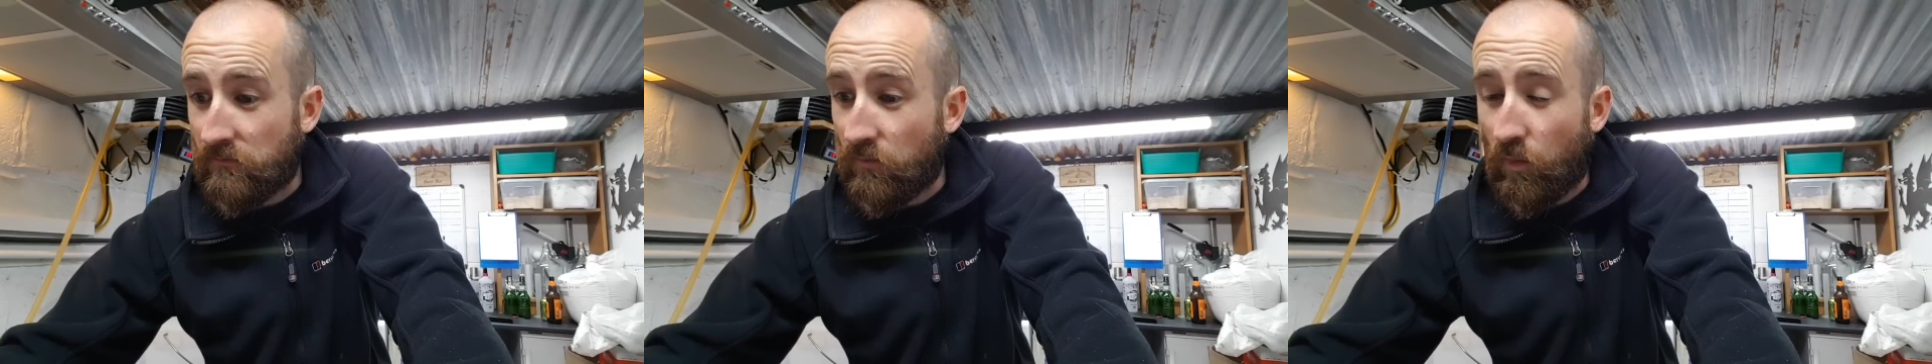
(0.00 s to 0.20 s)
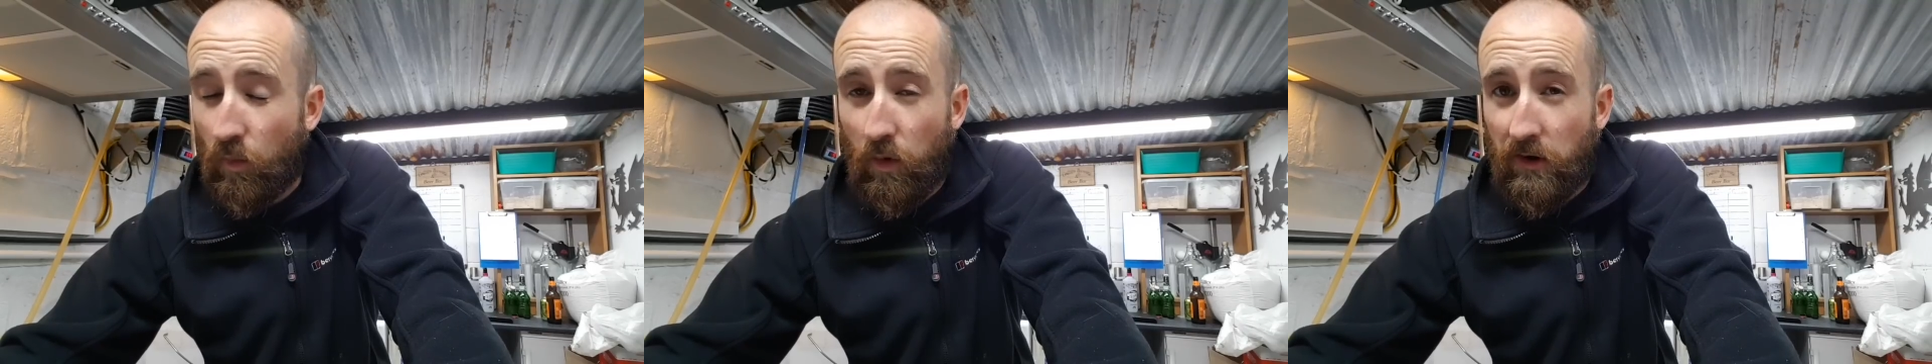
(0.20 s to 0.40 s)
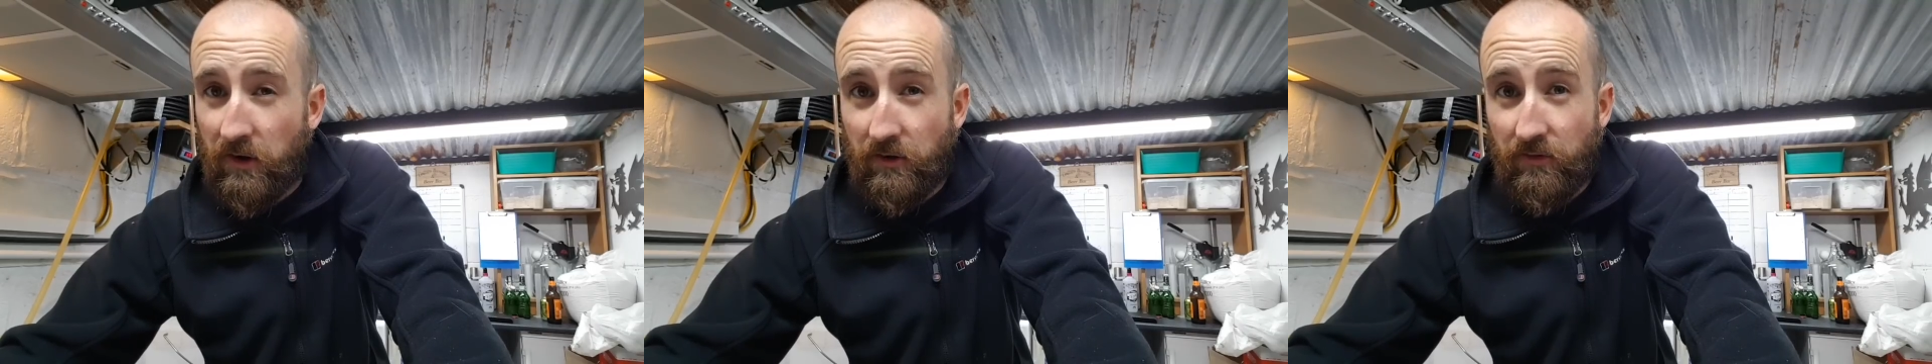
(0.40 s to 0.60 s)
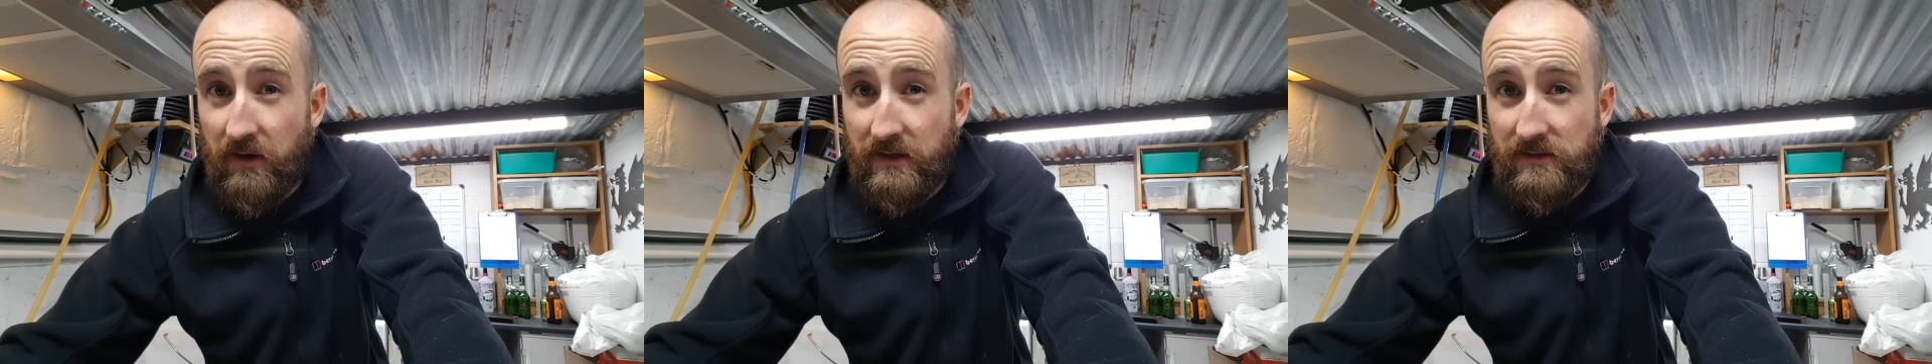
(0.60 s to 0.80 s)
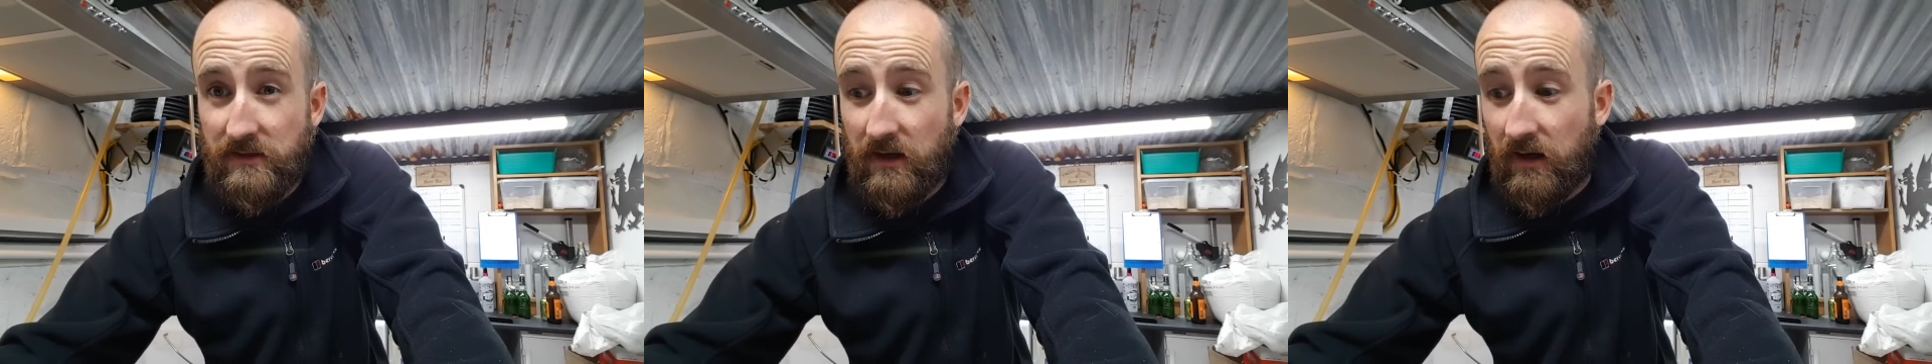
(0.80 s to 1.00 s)
What a great
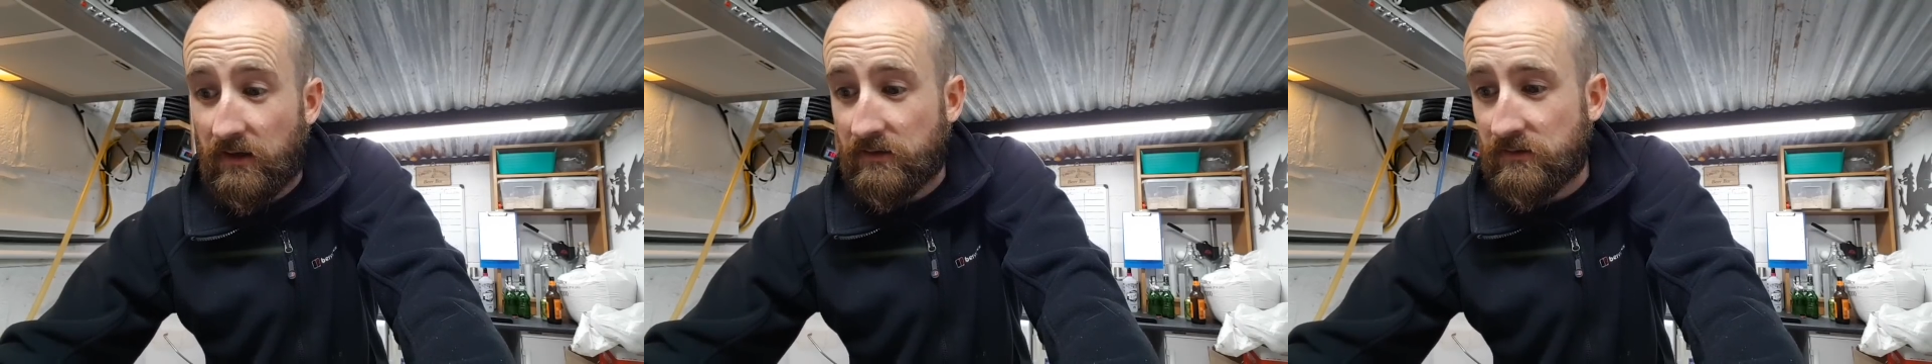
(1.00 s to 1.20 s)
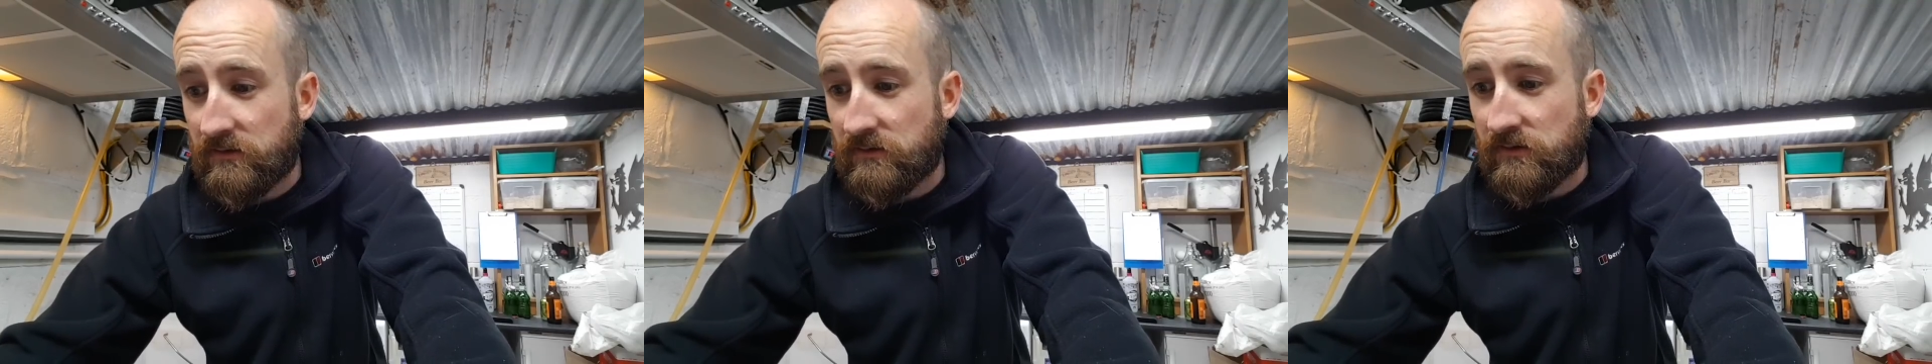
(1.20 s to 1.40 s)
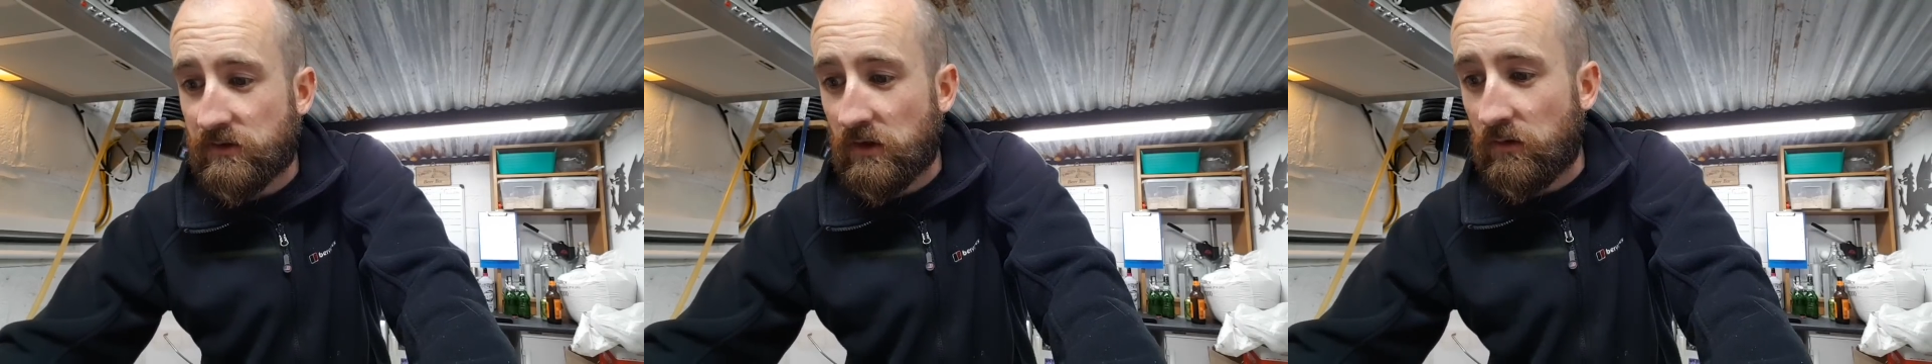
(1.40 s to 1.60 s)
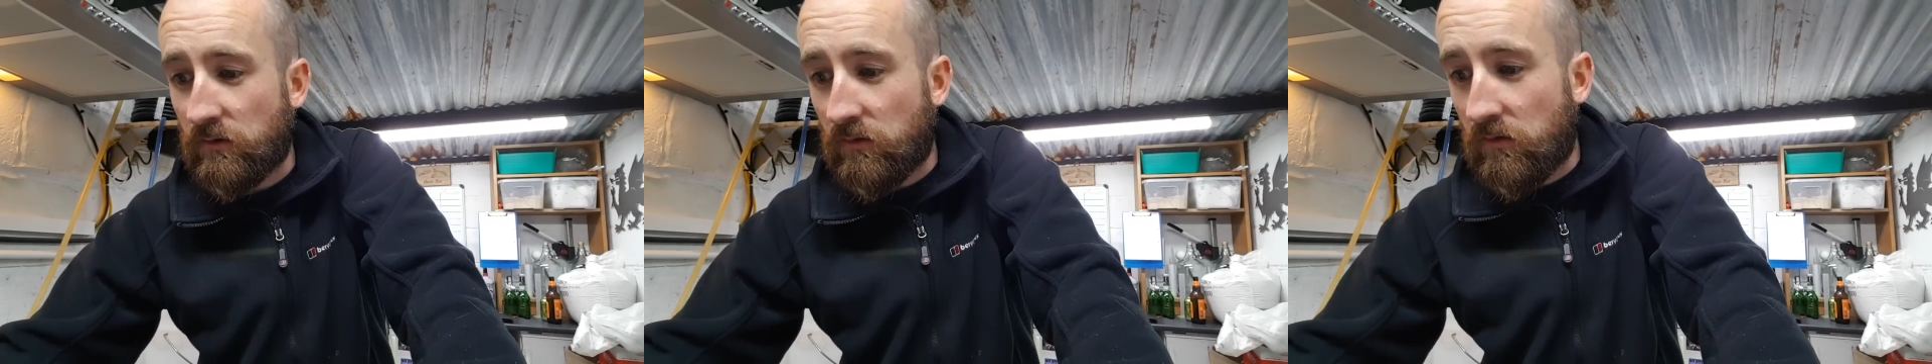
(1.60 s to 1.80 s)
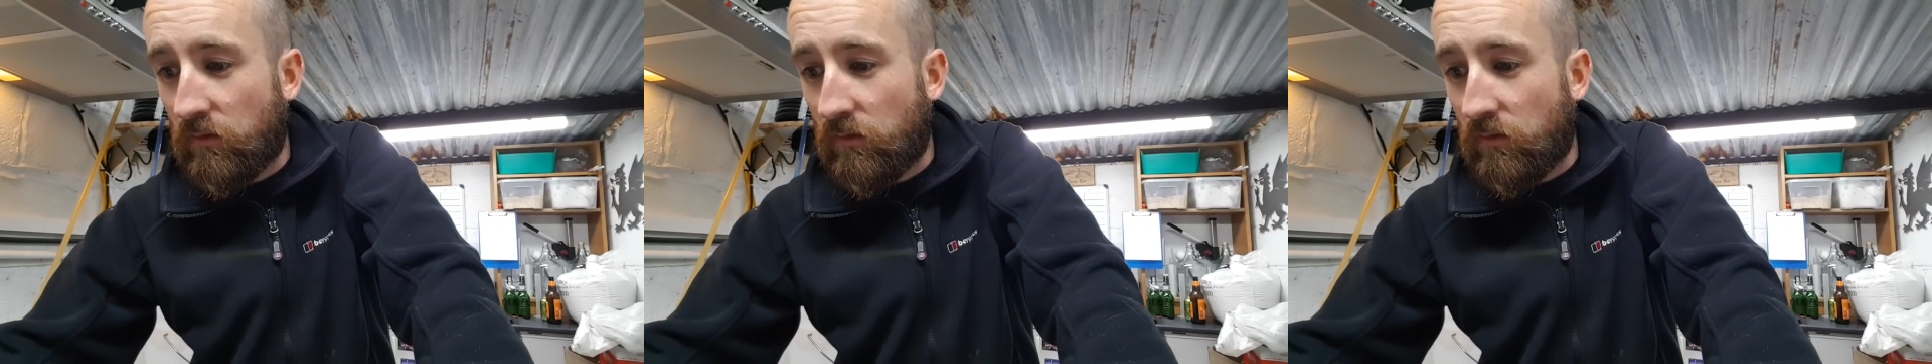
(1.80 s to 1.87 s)
start. So